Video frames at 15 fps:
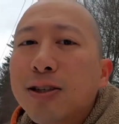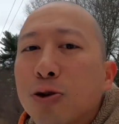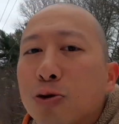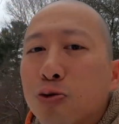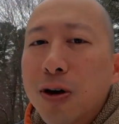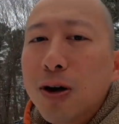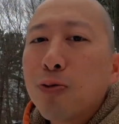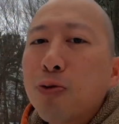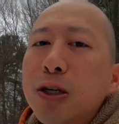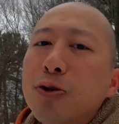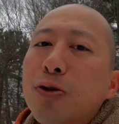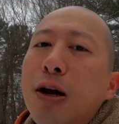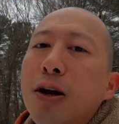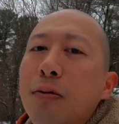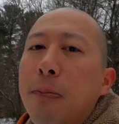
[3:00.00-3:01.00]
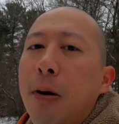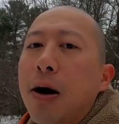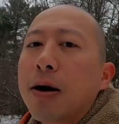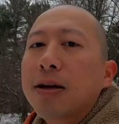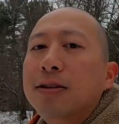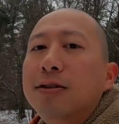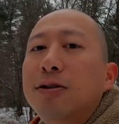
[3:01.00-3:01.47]
retrain your
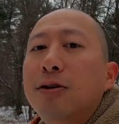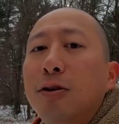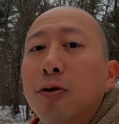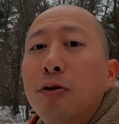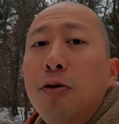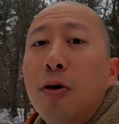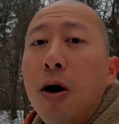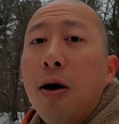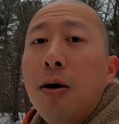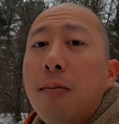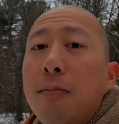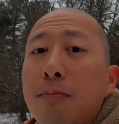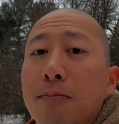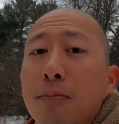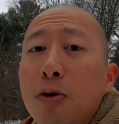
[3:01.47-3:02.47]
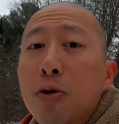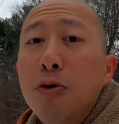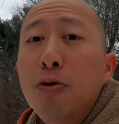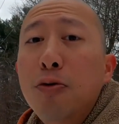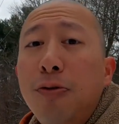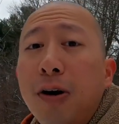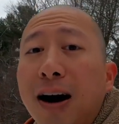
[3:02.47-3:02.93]
body to
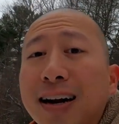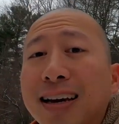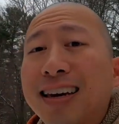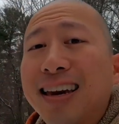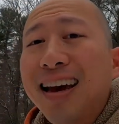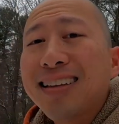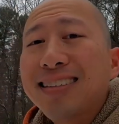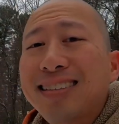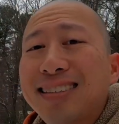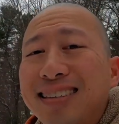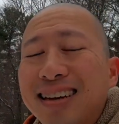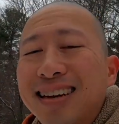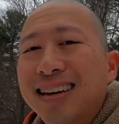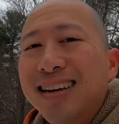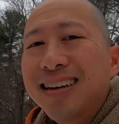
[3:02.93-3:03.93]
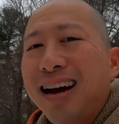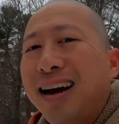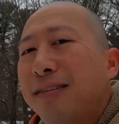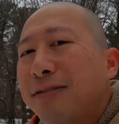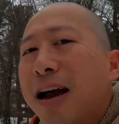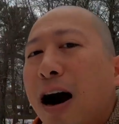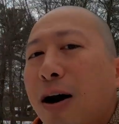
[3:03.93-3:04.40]
move against,
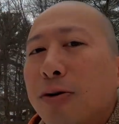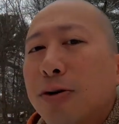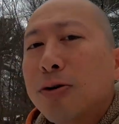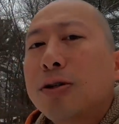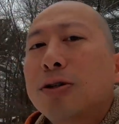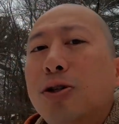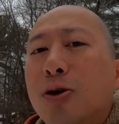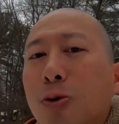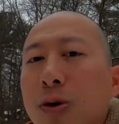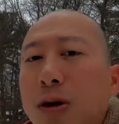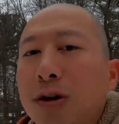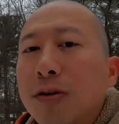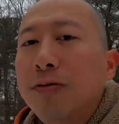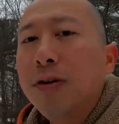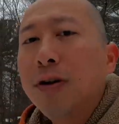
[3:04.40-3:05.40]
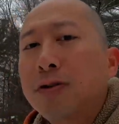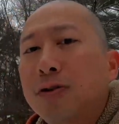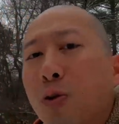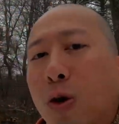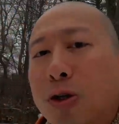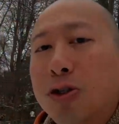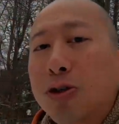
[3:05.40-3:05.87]
kind of counterintuitive to
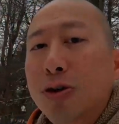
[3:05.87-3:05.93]
what you're